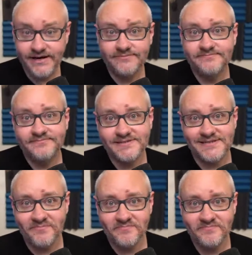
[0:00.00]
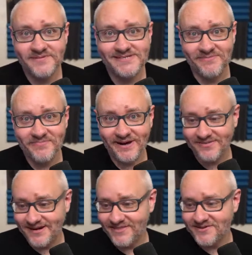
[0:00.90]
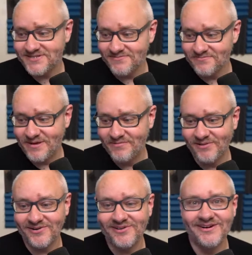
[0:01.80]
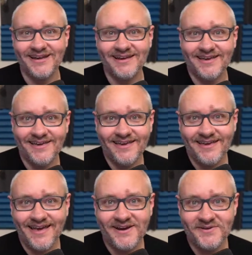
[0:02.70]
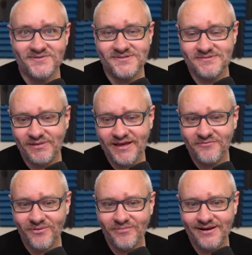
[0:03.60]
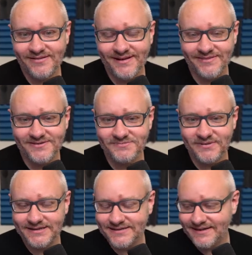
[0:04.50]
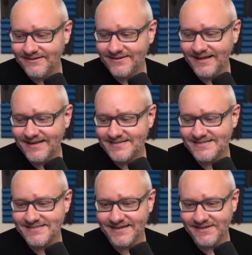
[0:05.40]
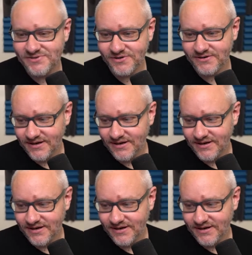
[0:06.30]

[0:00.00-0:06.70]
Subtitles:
Some better than others. Some people are learning how to use the platform better than others, but I guess it's the nature